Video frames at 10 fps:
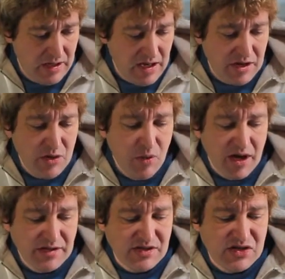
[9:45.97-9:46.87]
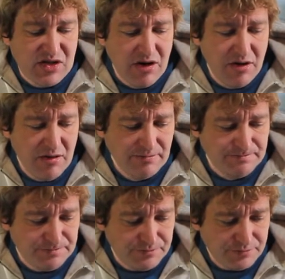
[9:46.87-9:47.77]
Now you want to steer.
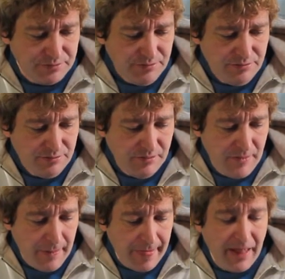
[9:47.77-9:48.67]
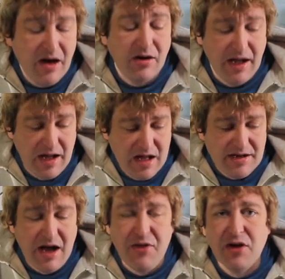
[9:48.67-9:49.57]
Okay,
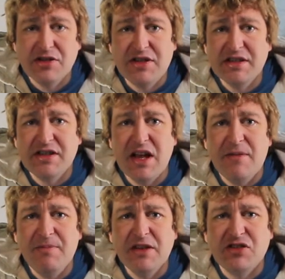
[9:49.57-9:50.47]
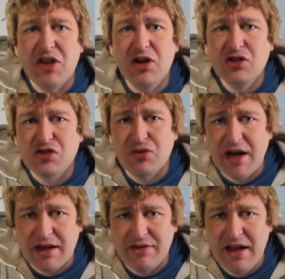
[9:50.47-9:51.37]
now there's this little
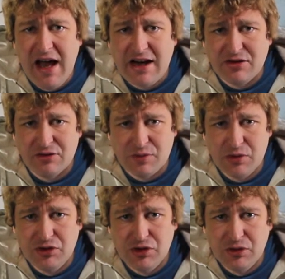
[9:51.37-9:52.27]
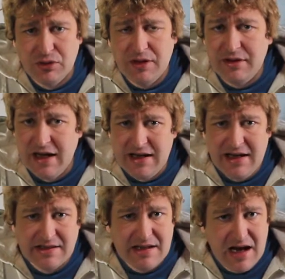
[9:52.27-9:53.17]
trick that actors will do that
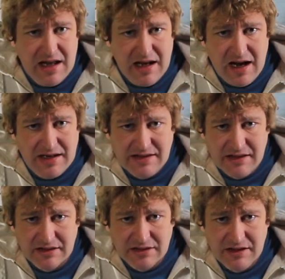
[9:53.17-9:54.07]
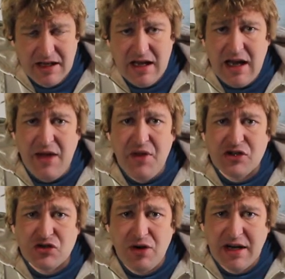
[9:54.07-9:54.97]
is not ideal. And the
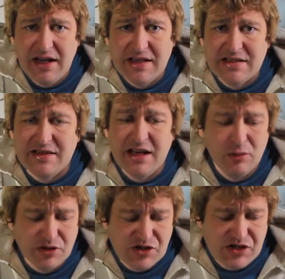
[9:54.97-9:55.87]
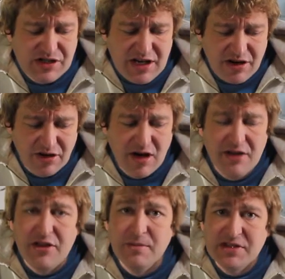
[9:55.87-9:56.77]
trick is that they will
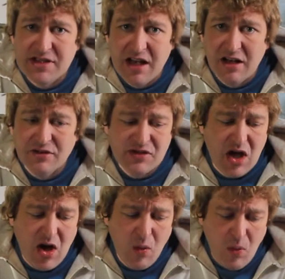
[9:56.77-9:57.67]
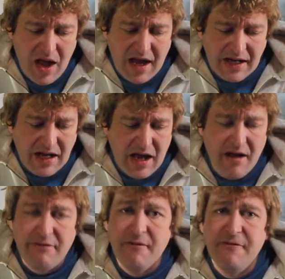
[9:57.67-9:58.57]
steer themselves away
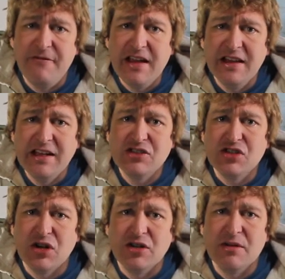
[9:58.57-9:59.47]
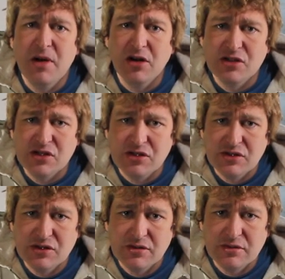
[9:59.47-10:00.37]
from feeling certain emotions.